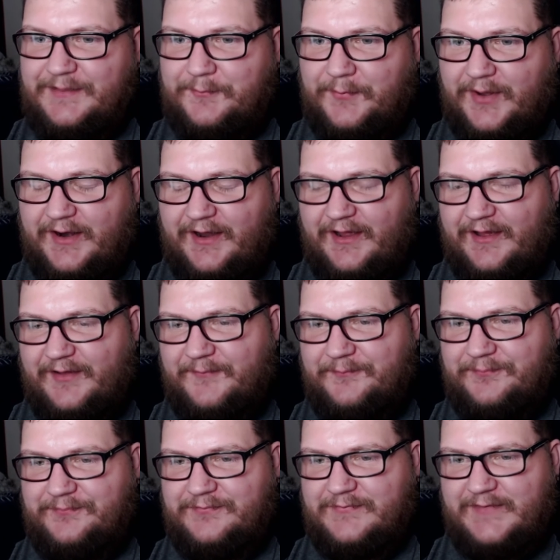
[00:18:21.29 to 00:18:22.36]
But
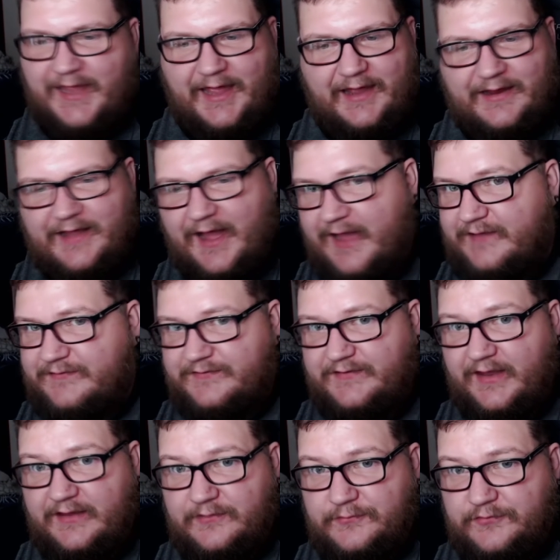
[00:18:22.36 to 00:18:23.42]
um, yeah, guys,
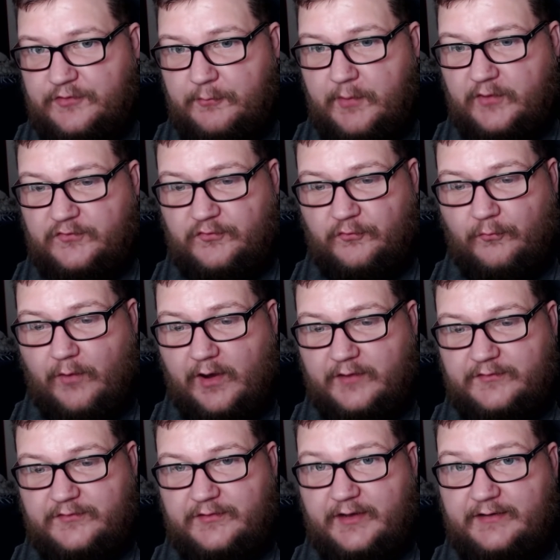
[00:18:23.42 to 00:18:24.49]
thank you so much for
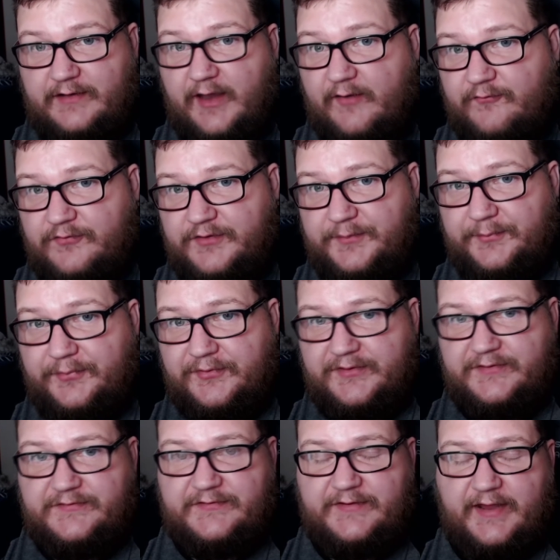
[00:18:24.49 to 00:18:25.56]
watching. I definitely
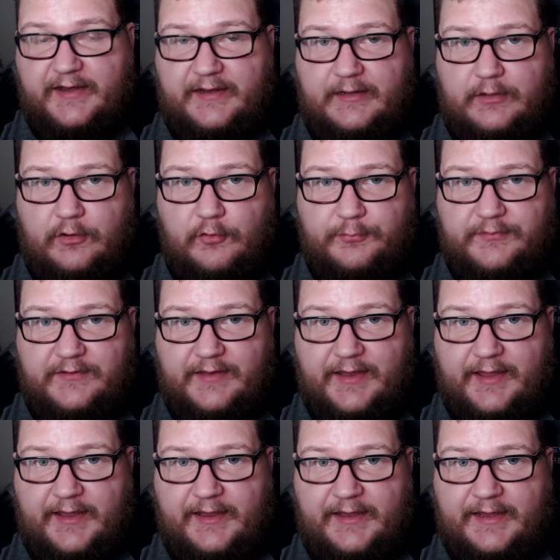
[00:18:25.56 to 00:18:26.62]
appreciate it. I hope
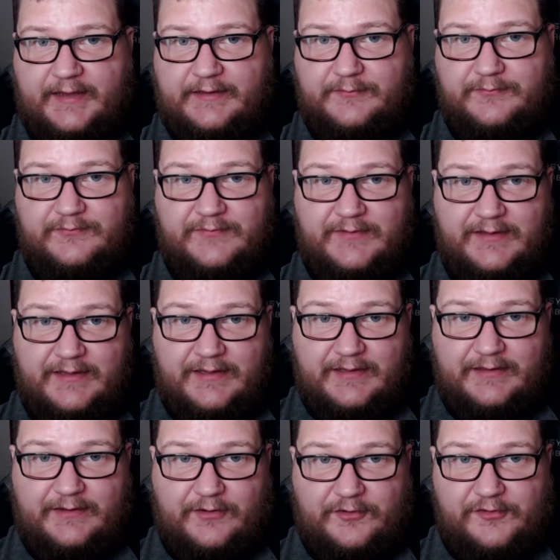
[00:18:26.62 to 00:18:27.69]
today I can
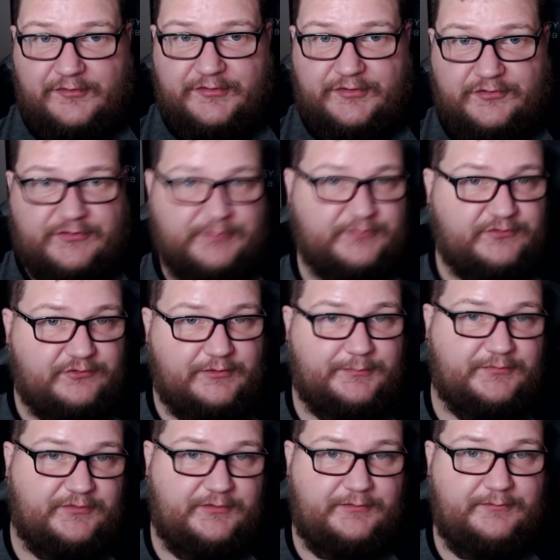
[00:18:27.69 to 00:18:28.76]
earn your
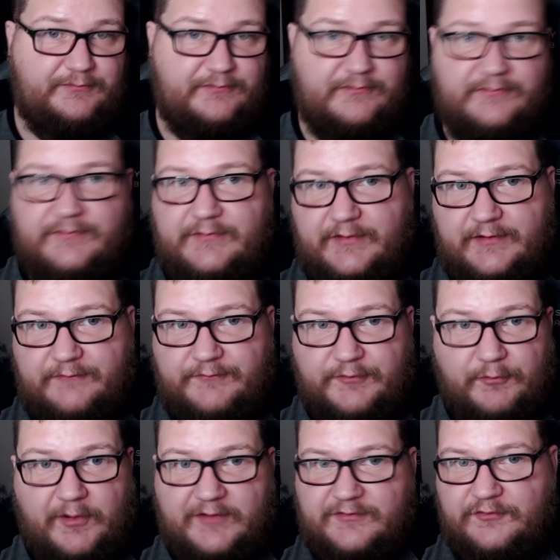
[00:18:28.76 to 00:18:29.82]
subscription. If
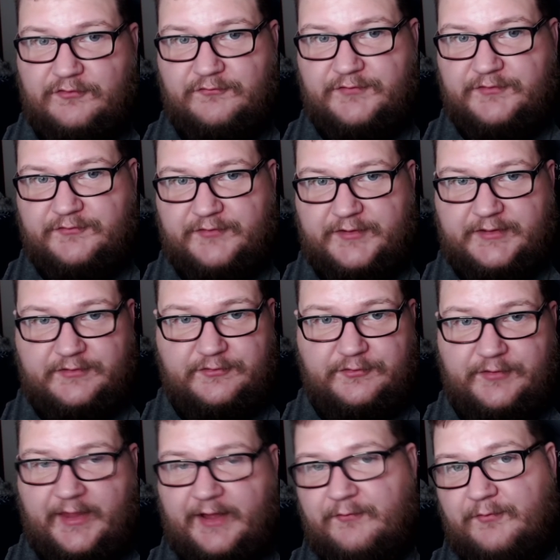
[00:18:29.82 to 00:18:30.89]
you want to, feel free to
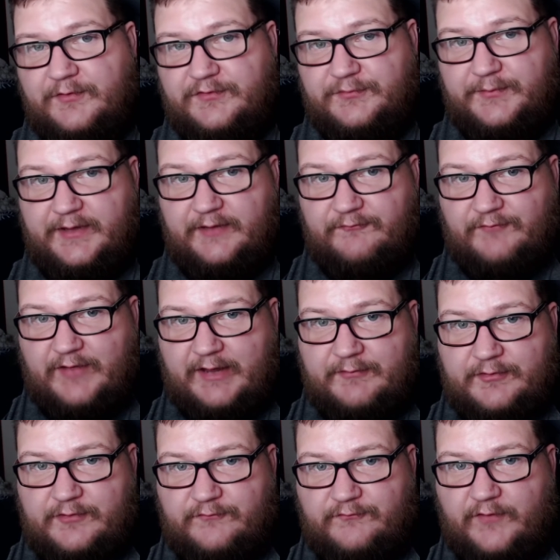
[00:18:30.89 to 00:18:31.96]
do that. Once we hit
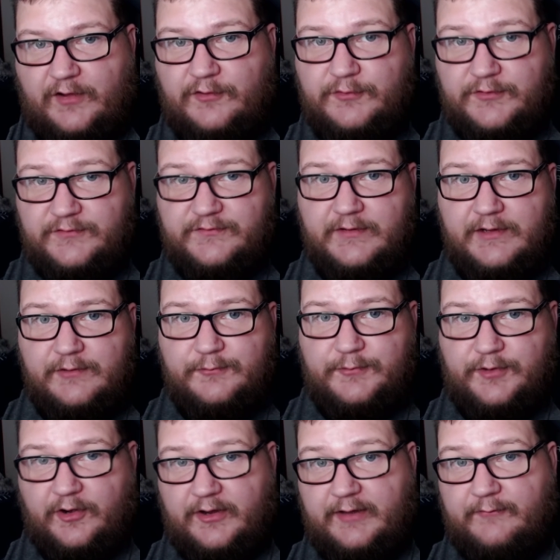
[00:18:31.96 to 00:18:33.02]
500 followers,
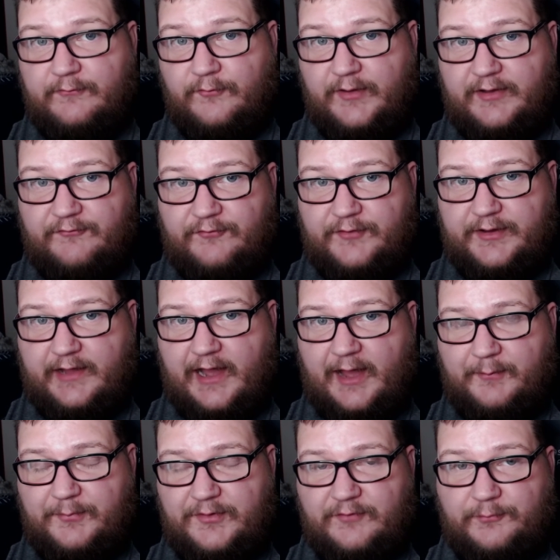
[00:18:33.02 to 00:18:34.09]
we are giving away a free
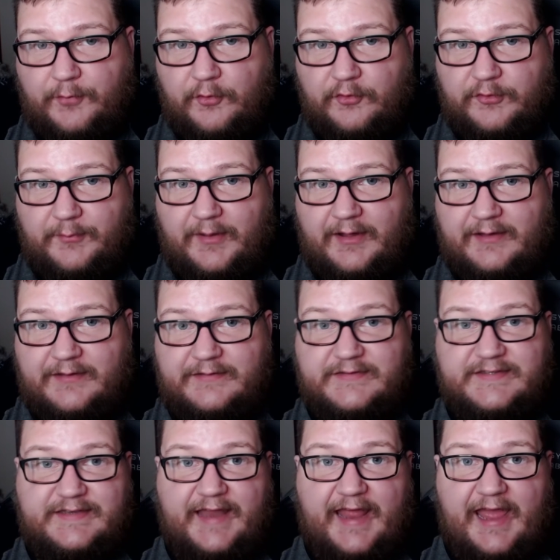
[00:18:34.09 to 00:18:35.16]
copy of Pokemon
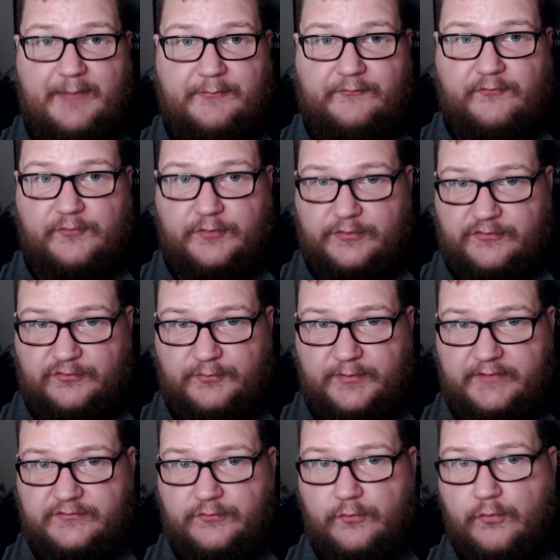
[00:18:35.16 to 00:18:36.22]
Snap for the
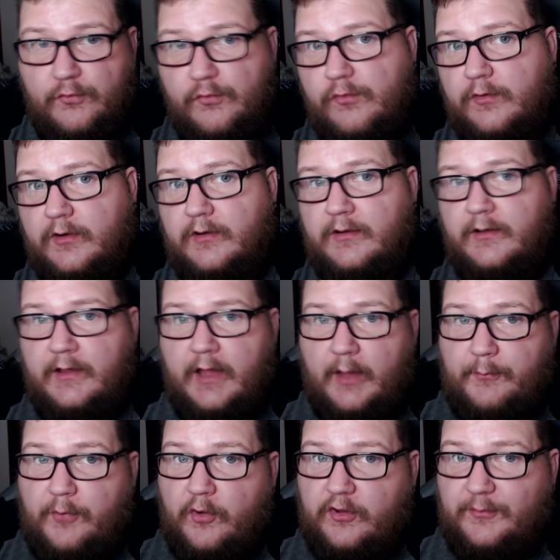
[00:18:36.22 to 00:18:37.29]
Switch or
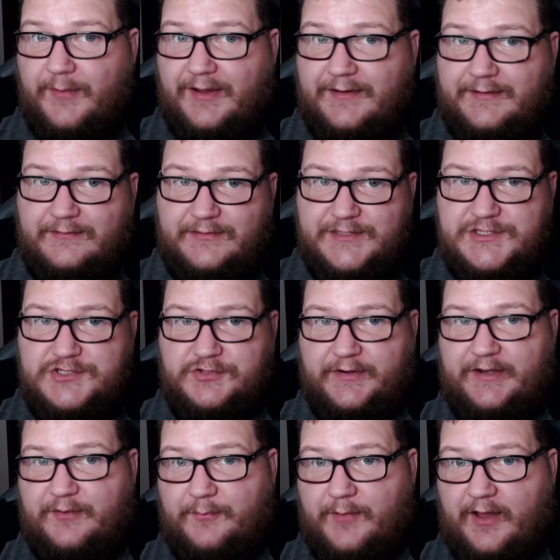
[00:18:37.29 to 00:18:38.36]
a Pokemon Elite
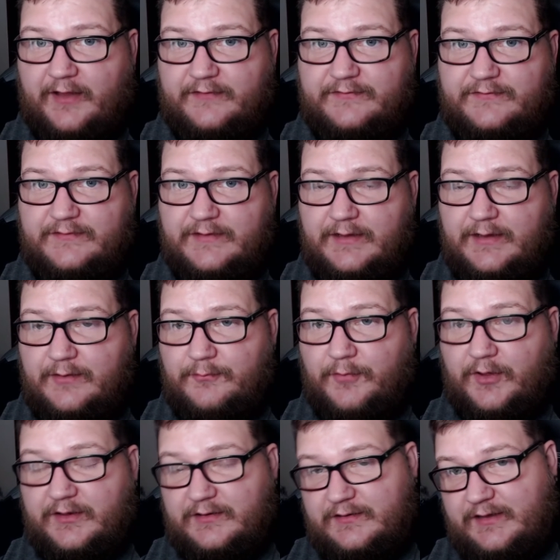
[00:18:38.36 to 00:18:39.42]
Trainer Box.
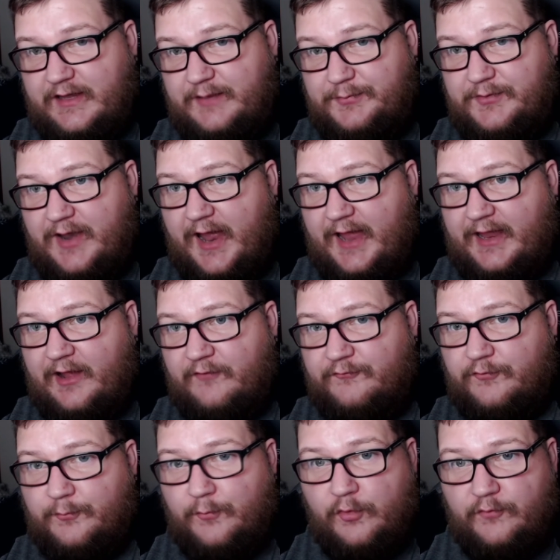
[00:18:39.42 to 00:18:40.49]
But keep an eye out
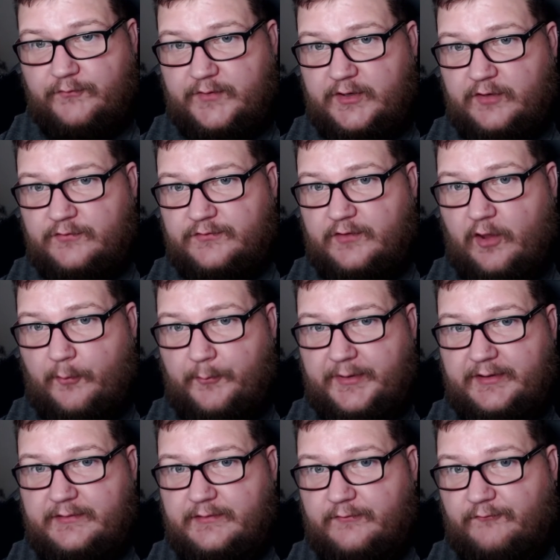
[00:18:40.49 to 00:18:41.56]
for more videos
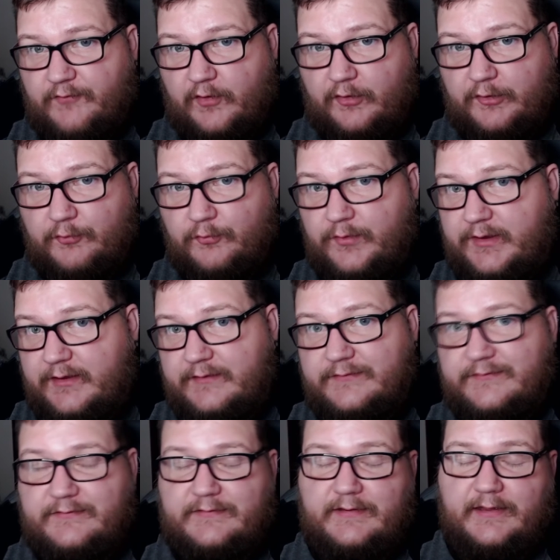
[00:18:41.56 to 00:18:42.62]
coming in the following
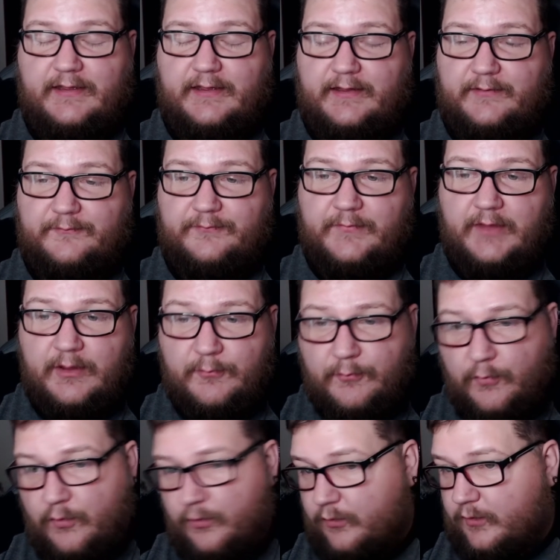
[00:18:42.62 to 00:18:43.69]
weeks. Um,
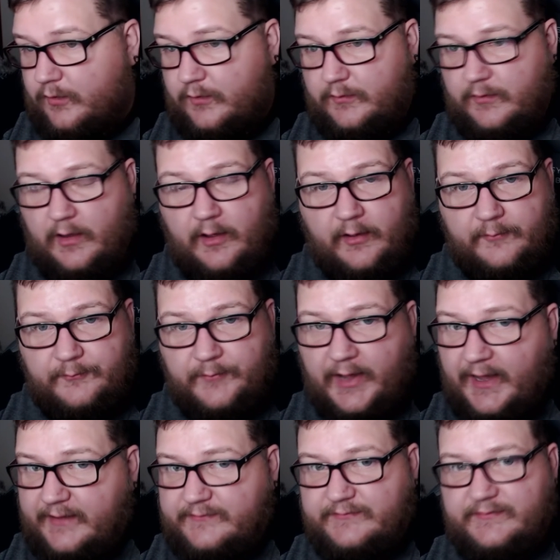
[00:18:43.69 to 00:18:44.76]
more
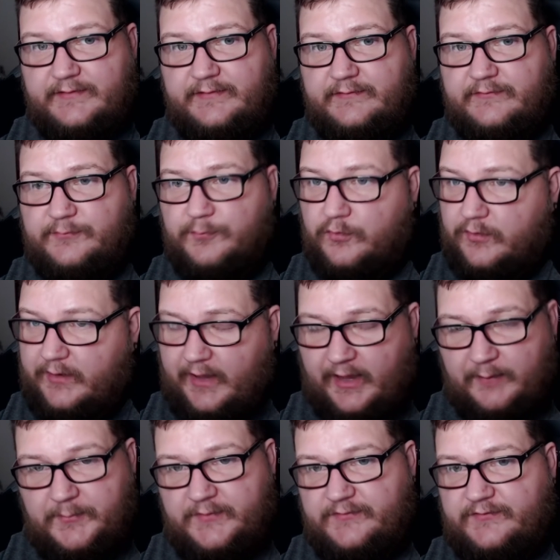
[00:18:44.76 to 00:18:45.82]
unboxings, more
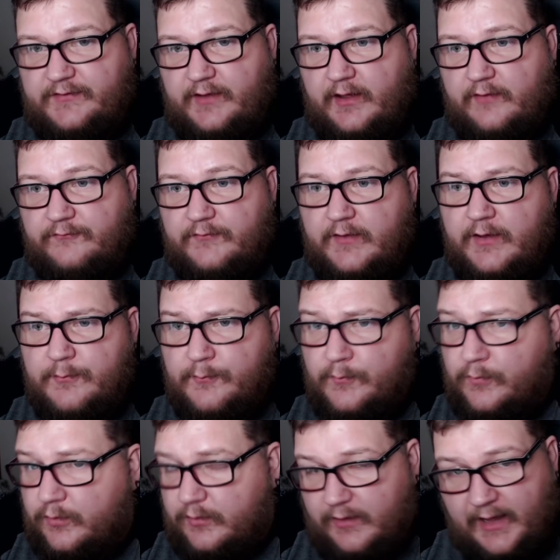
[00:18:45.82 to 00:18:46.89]
gaming stuff,
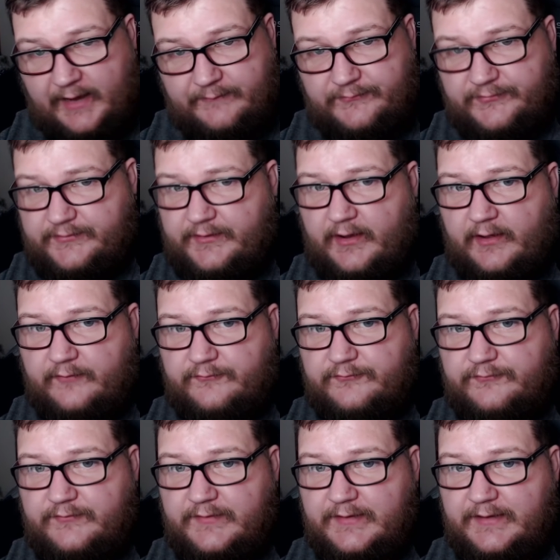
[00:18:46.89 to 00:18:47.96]
more life
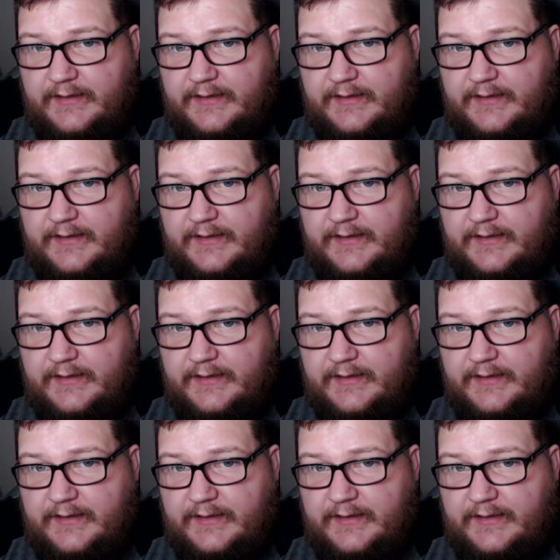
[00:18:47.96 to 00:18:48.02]
stuff.